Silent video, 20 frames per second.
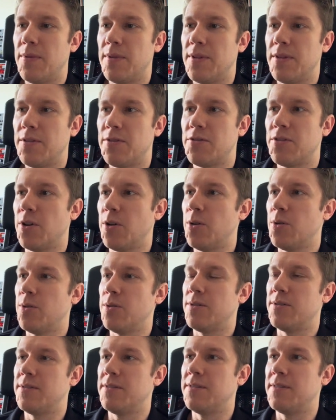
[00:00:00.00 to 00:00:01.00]

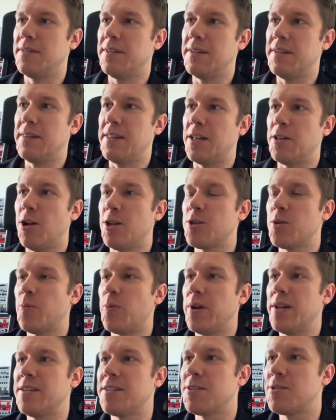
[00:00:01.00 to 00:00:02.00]
So that also
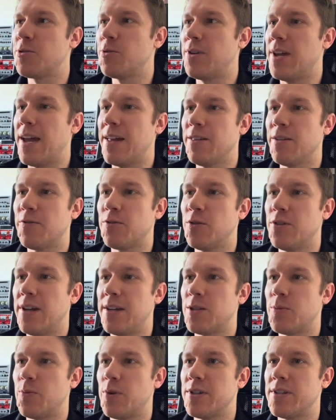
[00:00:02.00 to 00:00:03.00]
brings us to the end of
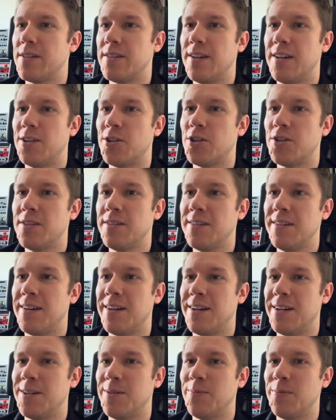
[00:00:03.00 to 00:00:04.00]
today's presentation.
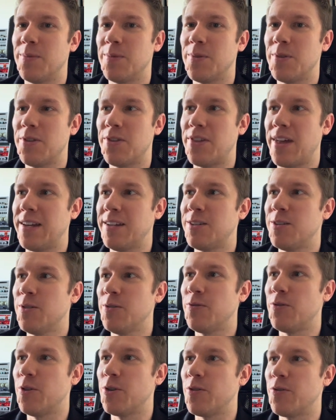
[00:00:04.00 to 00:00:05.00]
Thank you
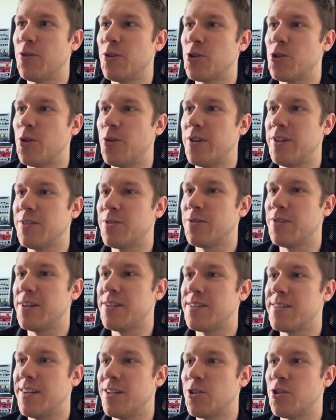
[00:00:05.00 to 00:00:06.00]
for joining
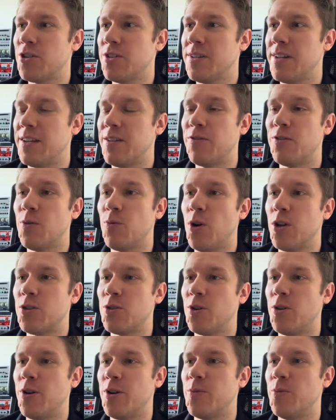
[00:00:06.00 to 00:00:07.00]
today's session. If you want
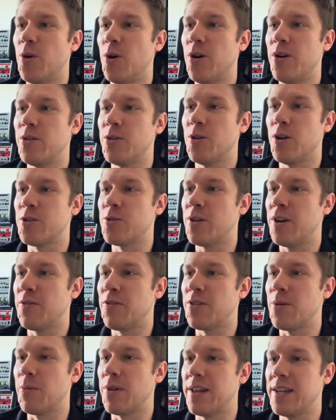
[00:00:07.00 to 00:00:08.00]
to learn more, you also have
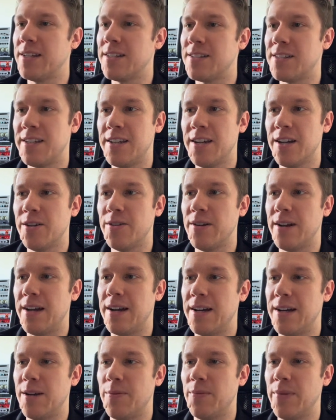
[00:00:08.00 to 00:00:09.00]
some links here.
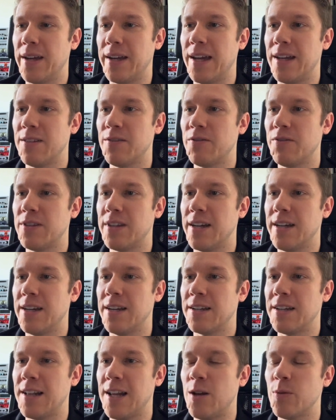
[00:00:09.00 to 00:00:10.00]
Again,
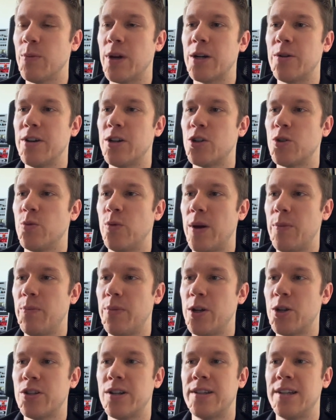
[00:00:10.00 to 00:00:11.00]
the cloud migration
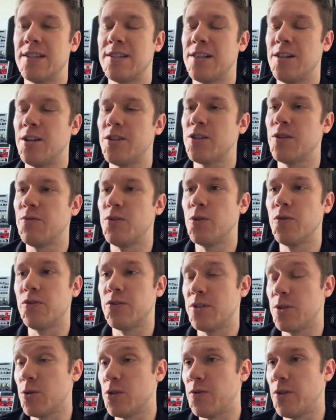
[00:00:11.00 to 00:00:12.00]
webpage that has lots of
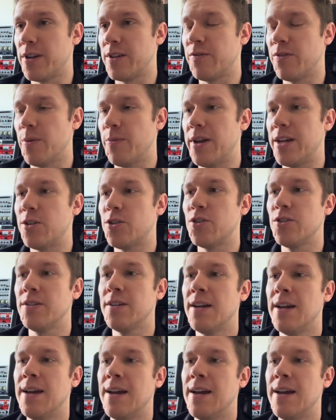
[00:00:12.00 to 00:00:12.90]
useful information.